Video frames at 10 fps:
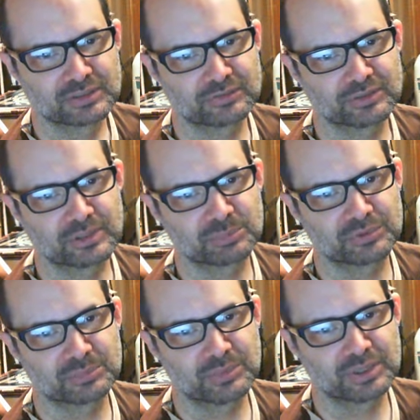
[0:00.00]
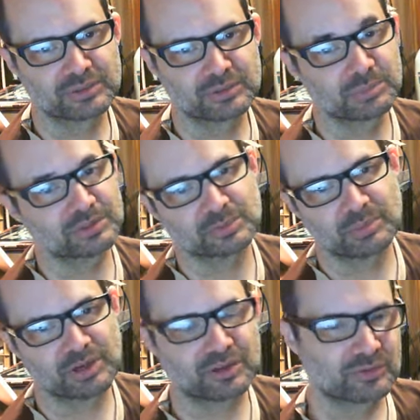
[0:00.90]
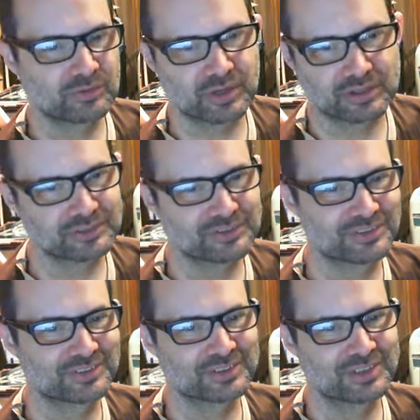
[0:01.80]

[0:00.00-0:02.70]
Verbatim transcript: to free up some money to be able to buy other records